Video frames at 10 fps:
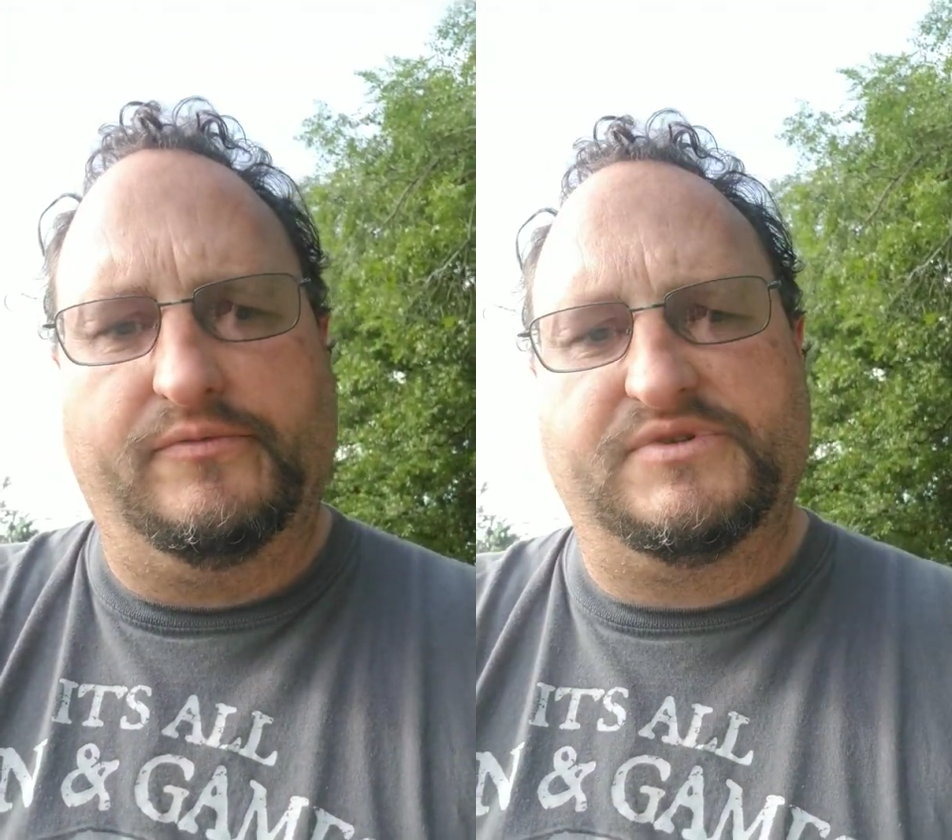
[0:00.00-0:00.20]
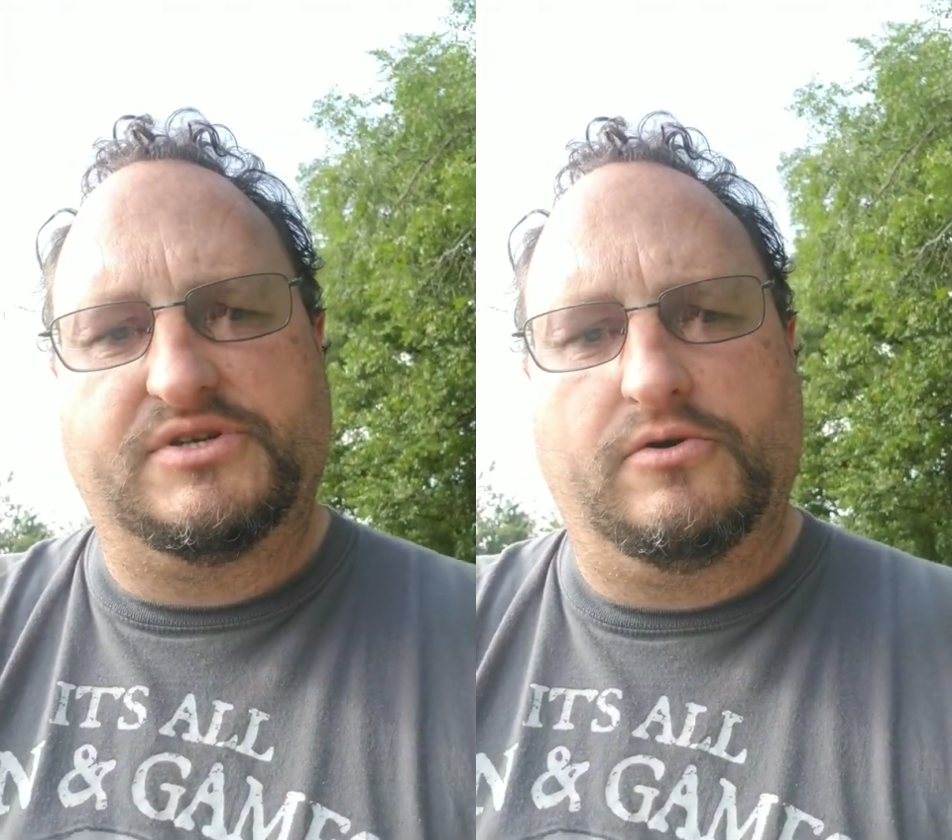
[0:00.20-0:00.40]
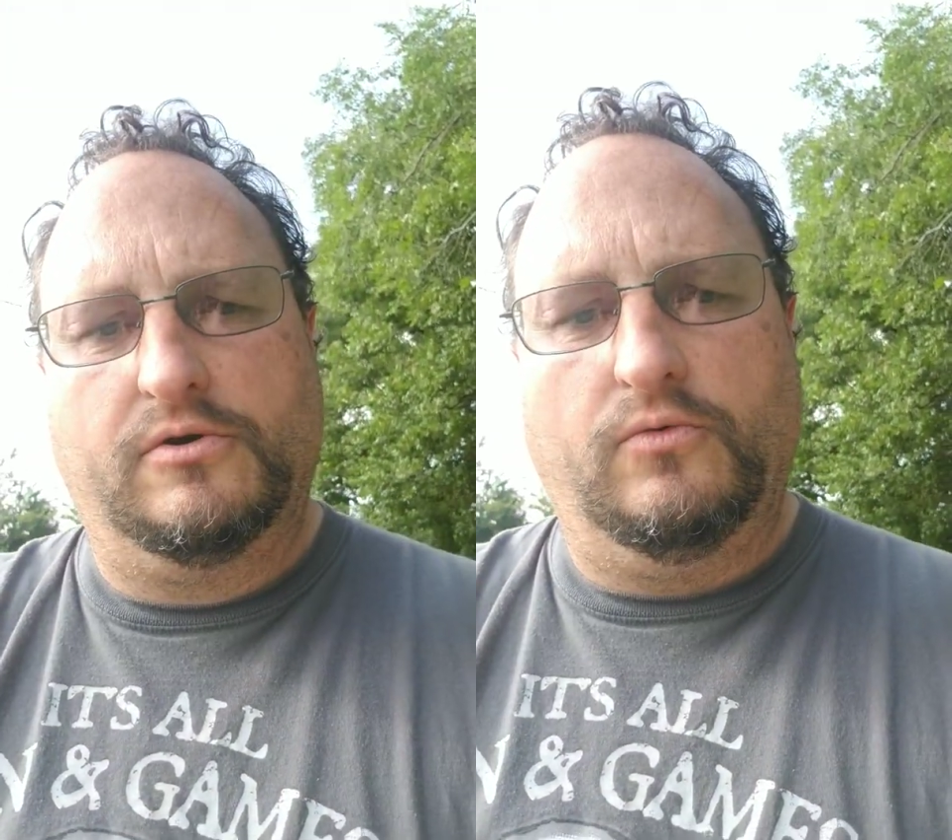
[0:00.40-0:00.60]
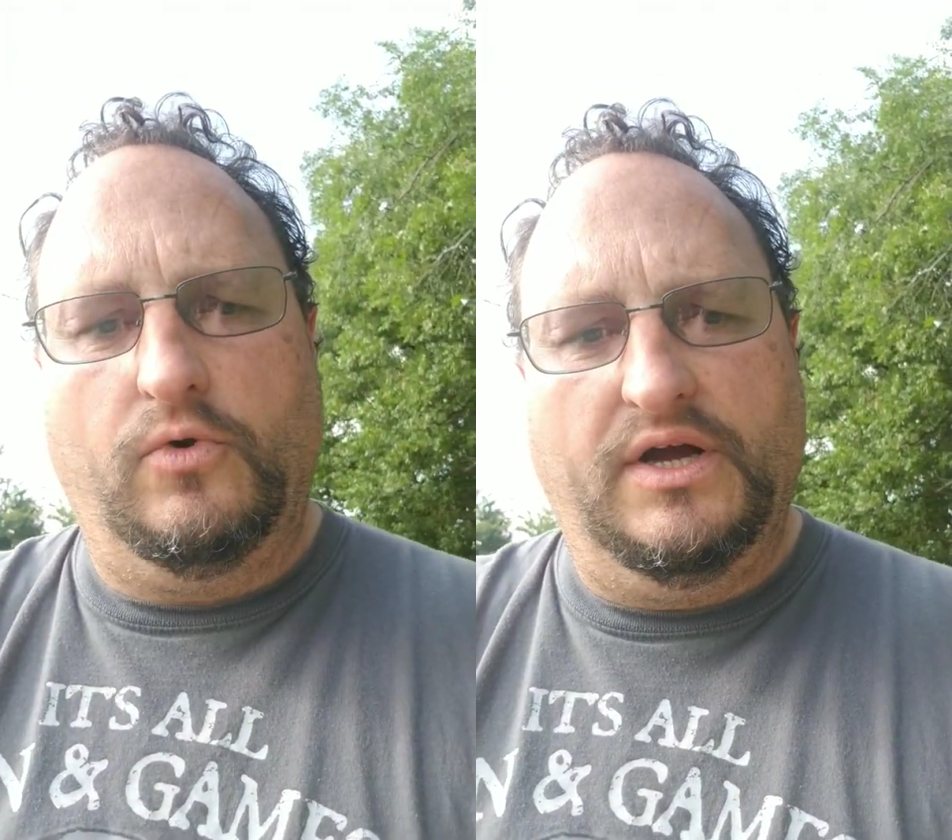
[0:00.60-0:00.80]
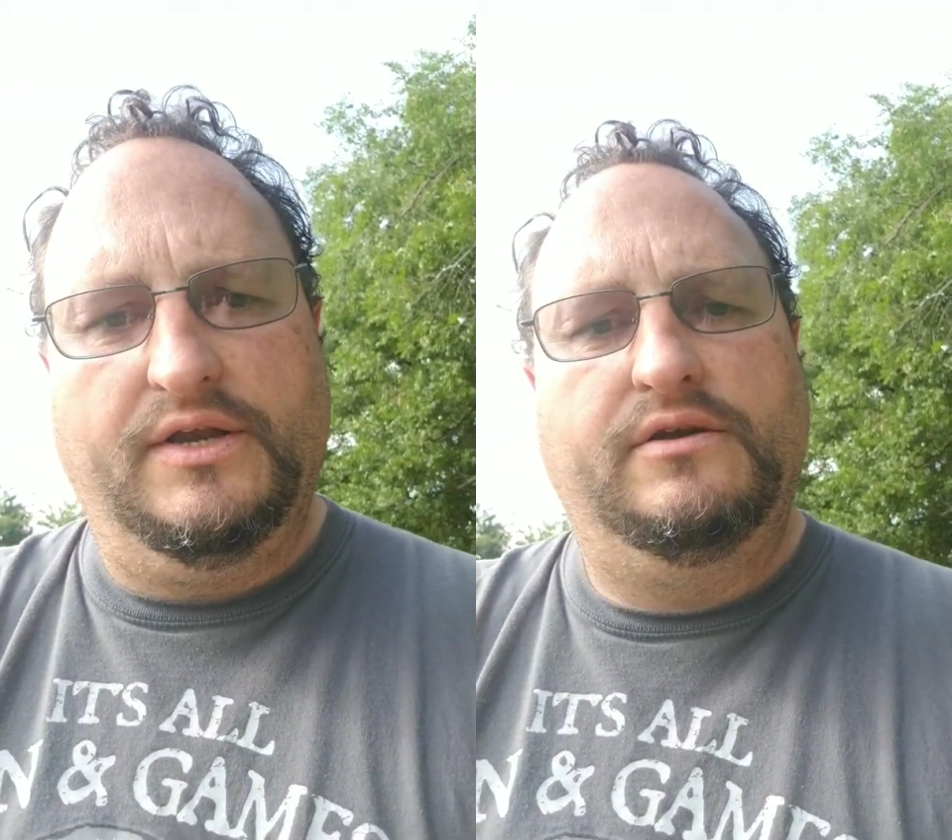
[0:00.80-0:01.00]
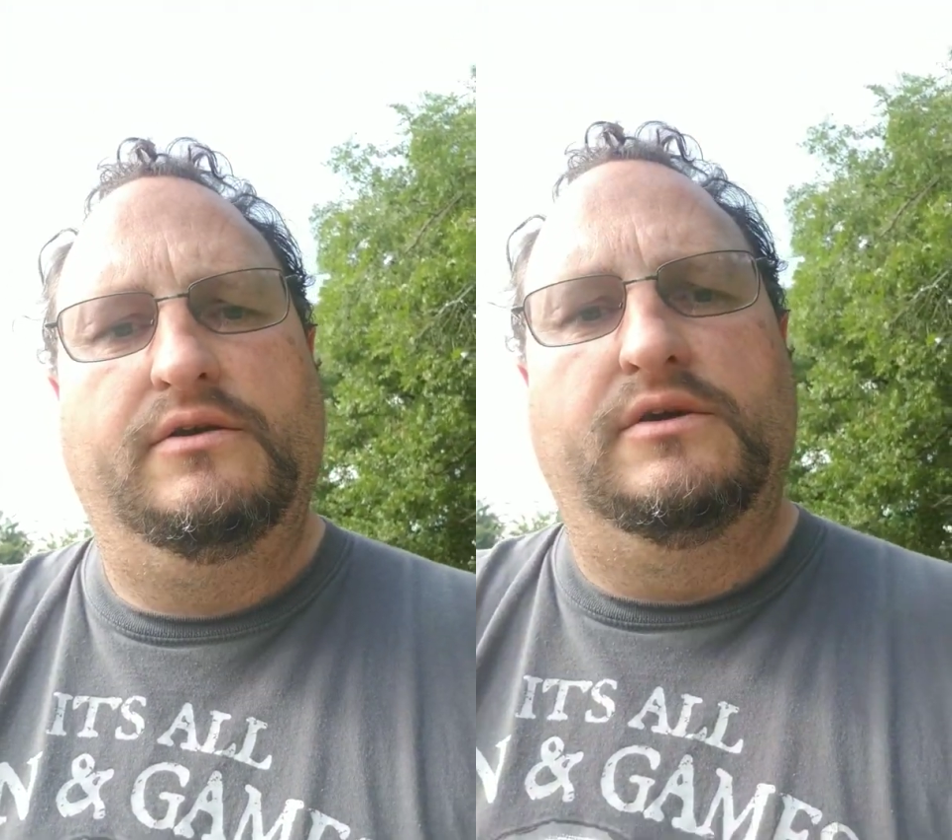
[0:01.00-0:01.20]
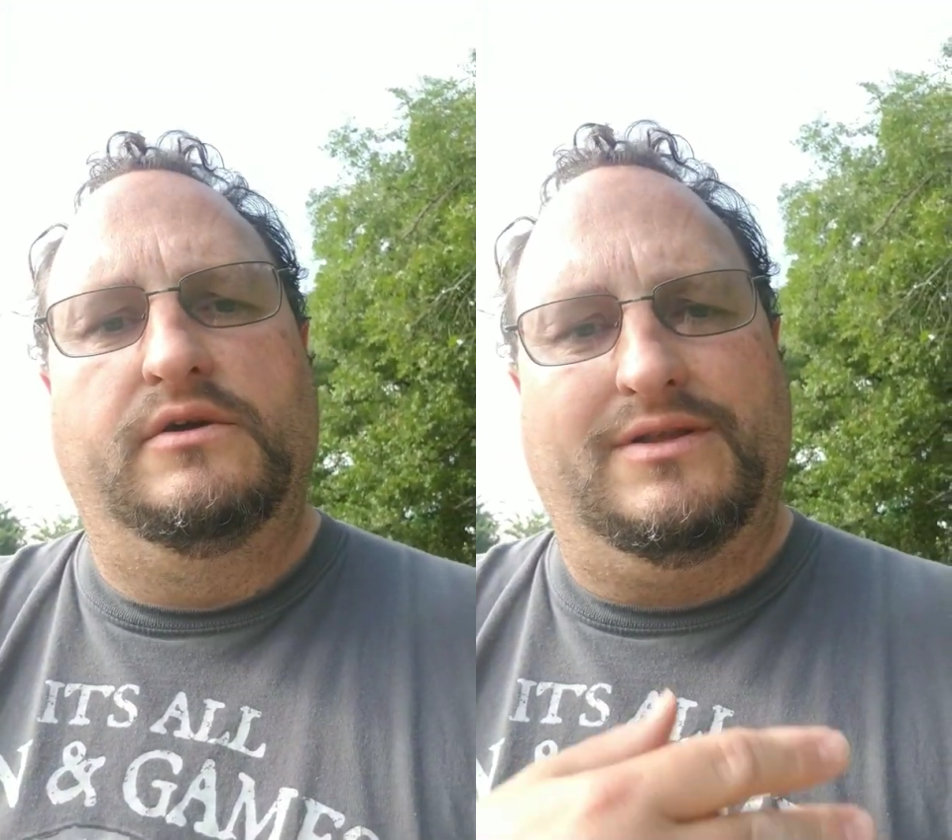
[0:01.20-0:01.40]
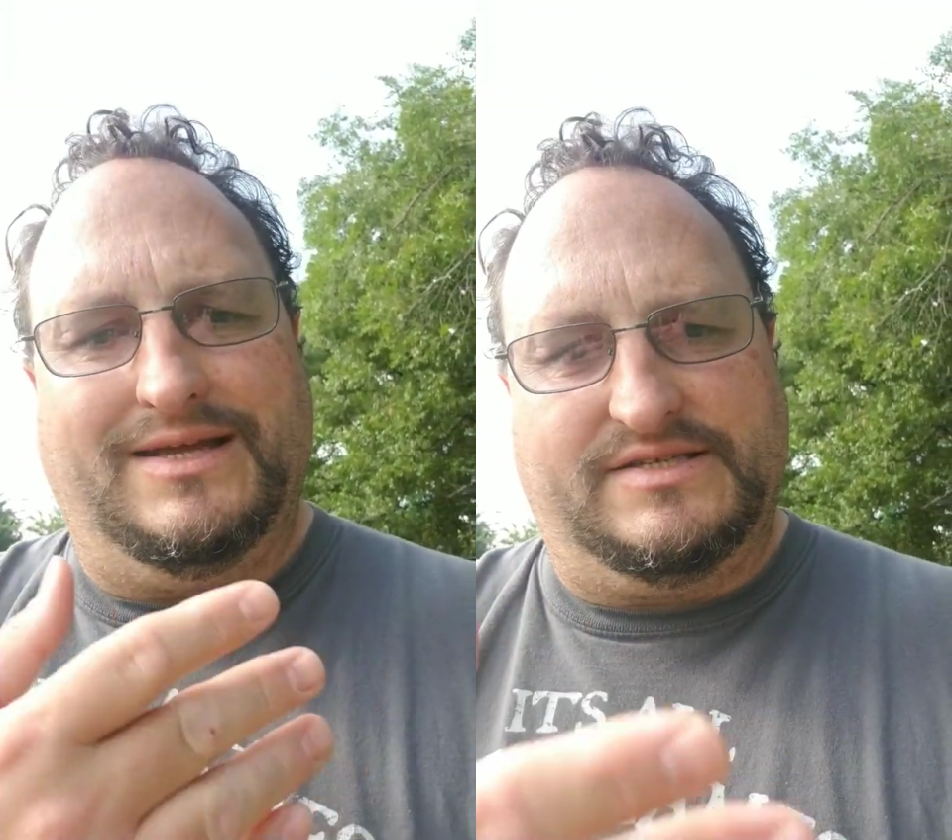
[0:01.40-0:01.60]
zero to one,
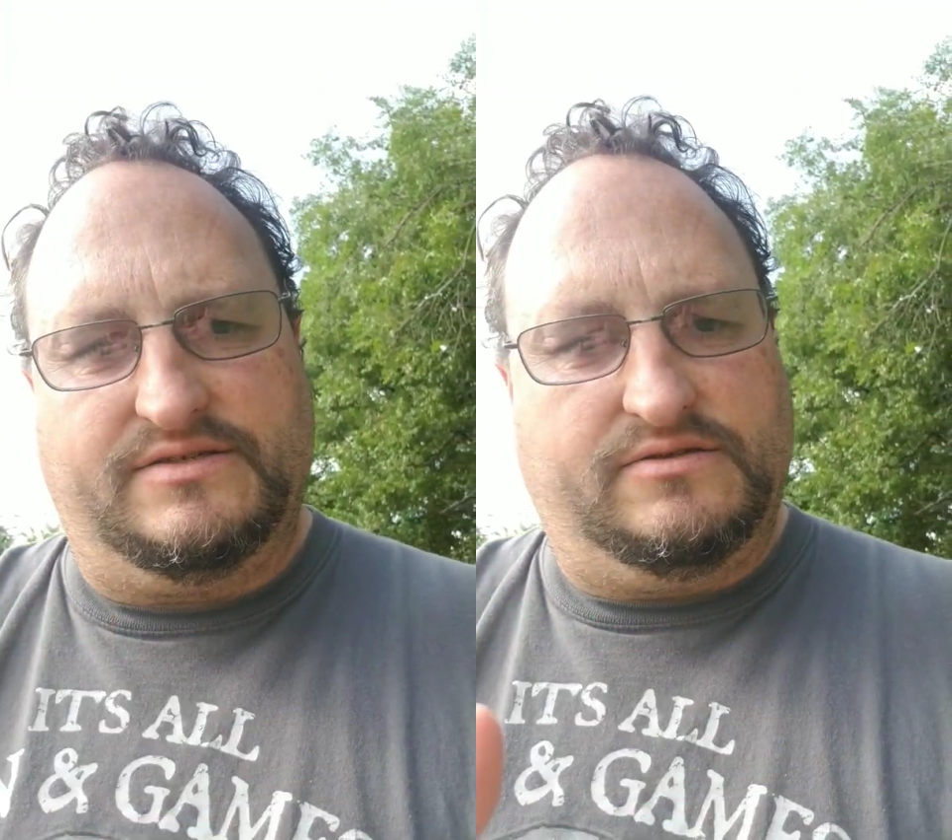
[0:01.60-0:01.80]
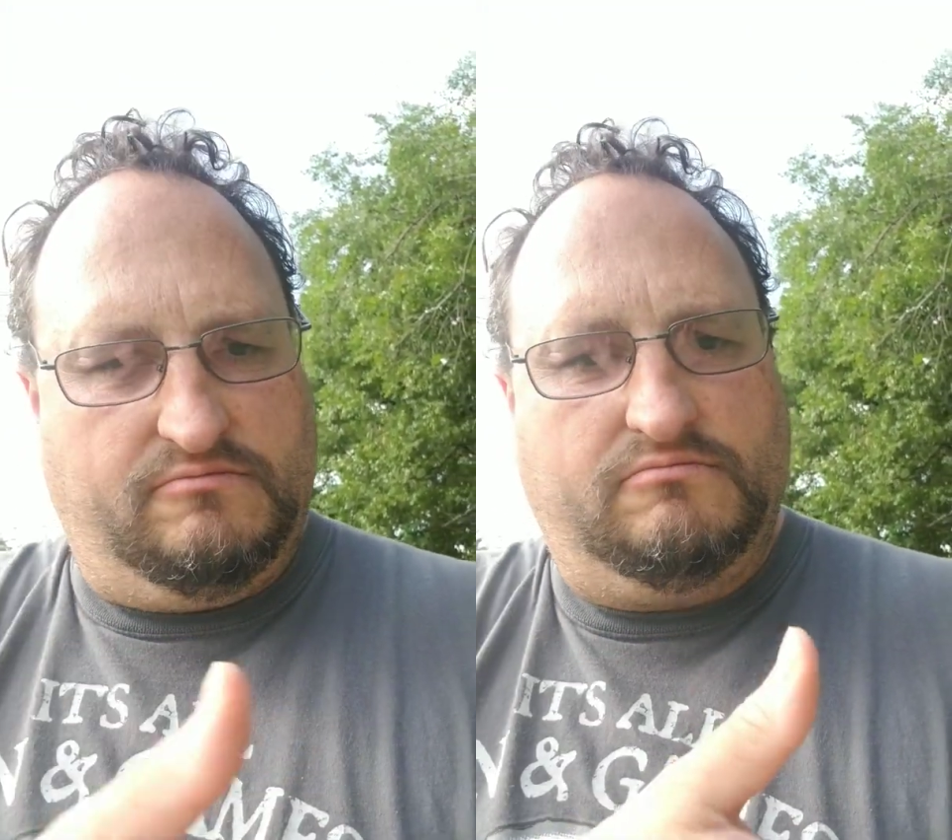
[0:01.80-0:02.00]
that's